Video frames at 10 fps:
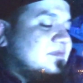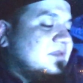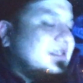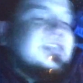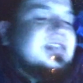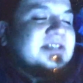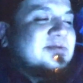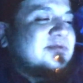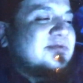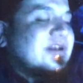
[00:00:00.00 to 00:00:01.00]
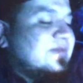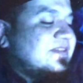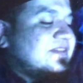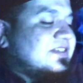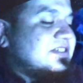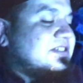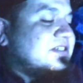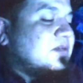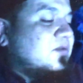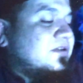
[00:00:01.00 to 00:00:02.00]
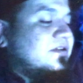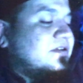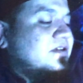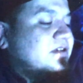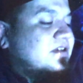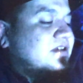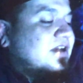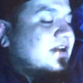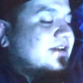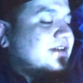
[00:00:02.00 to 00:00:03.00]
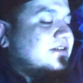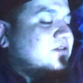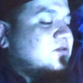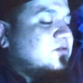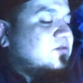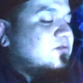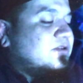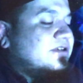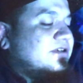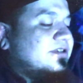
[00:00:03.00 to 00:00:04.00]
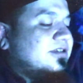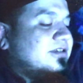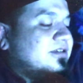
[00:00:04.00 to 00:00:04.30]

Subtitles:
yes, I would recommend this to someone who would